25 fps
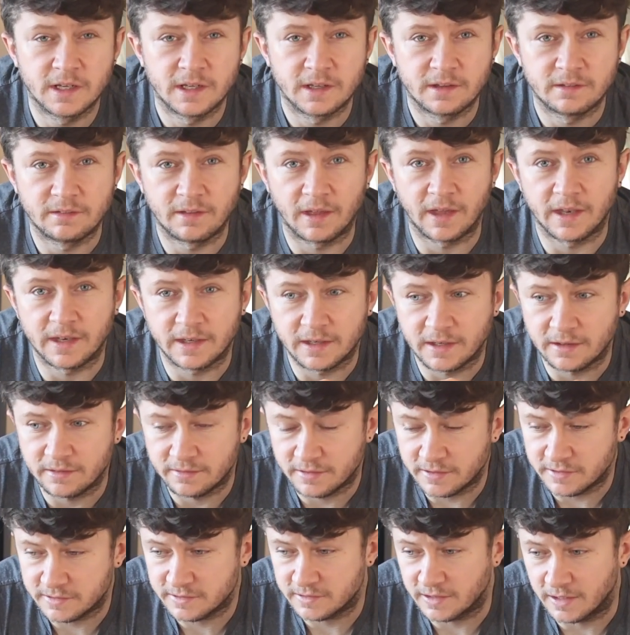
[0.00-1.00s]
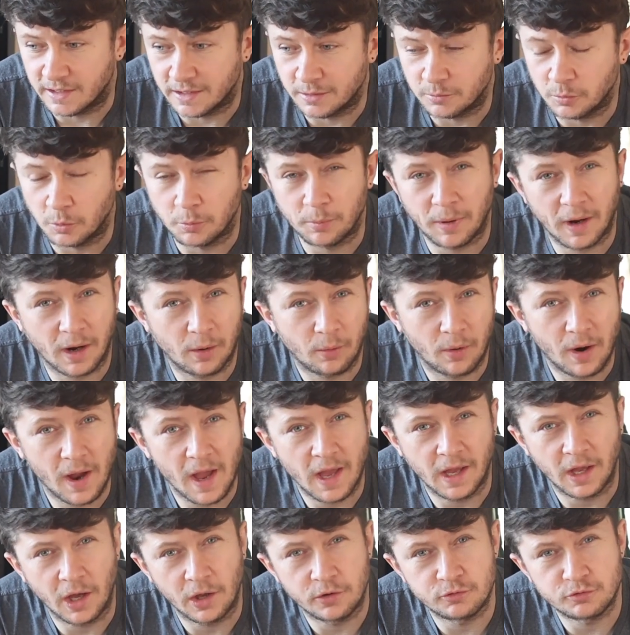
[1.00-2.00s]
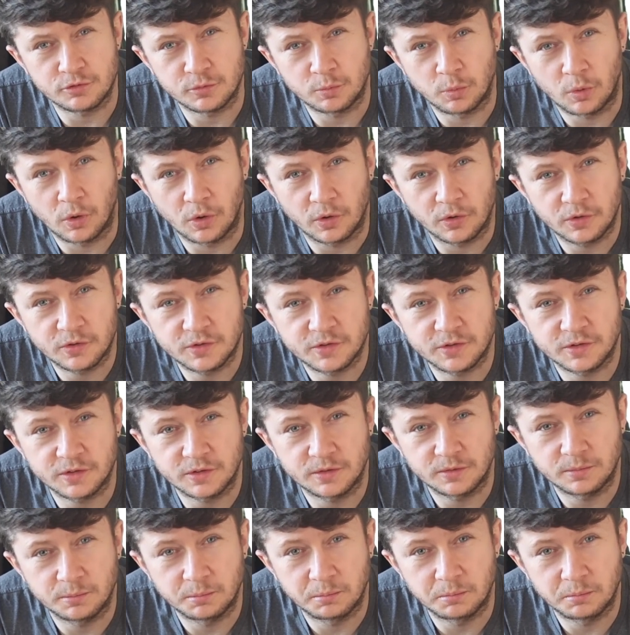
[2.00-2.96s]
then this thing will power 800 watts